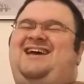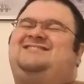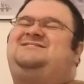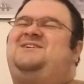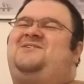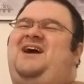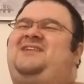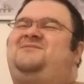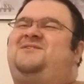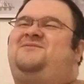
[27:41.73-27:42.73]
So, I
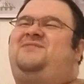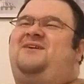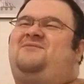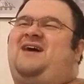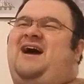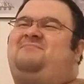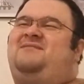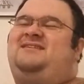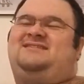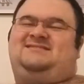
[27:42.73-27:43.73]
don't know if that will
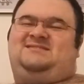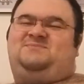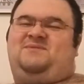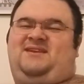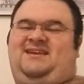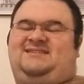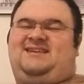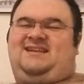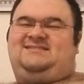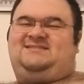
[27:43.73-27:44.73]
happen because it's pretty
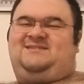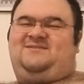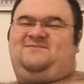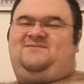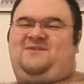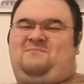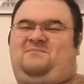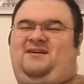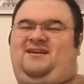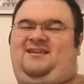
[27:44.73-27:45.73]
intensive,
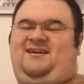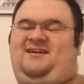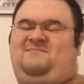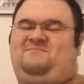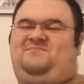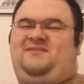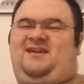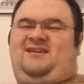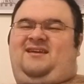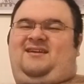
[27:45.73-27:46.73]
but
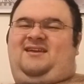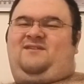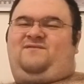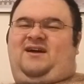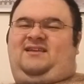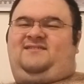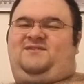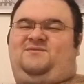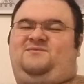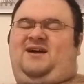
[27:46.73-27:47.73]
if I
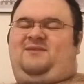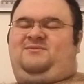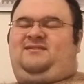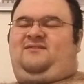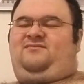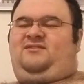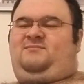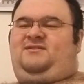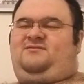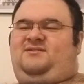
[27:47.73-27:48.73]
do, I will definitely
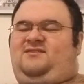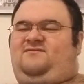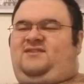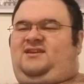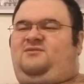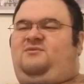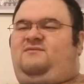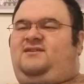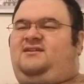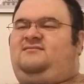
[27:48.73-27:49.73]
be doing a video
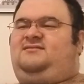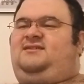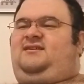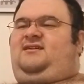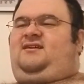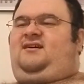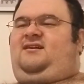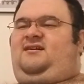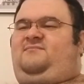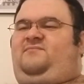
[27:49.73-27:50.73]
of it.
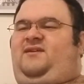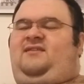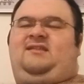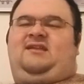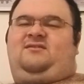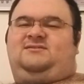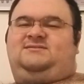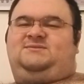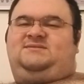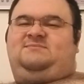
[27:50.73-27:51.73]
And then
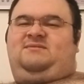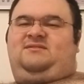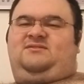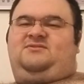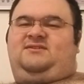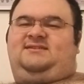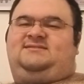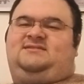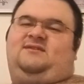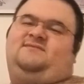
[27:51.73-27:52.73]
also some other cooking
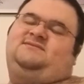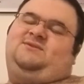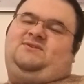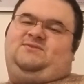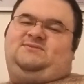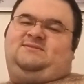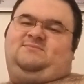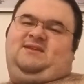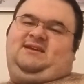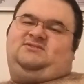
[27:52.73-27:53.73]
stuff. So I do
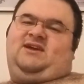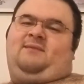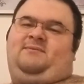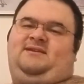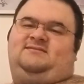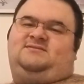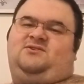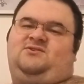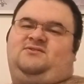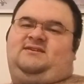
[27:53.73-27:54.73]
some like Japanese
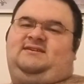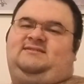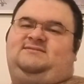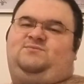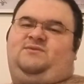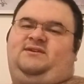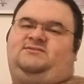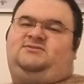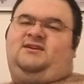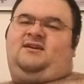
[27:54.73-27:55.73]
curries, which,